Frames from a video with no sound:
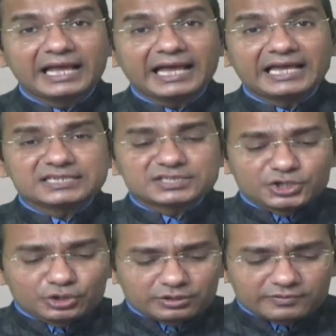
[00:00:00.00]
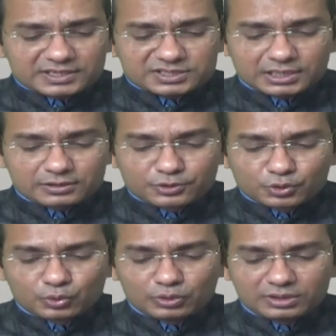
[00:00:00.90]
as universal
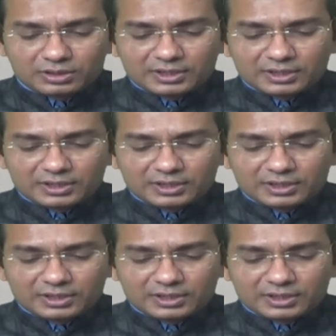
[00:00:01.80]
rule,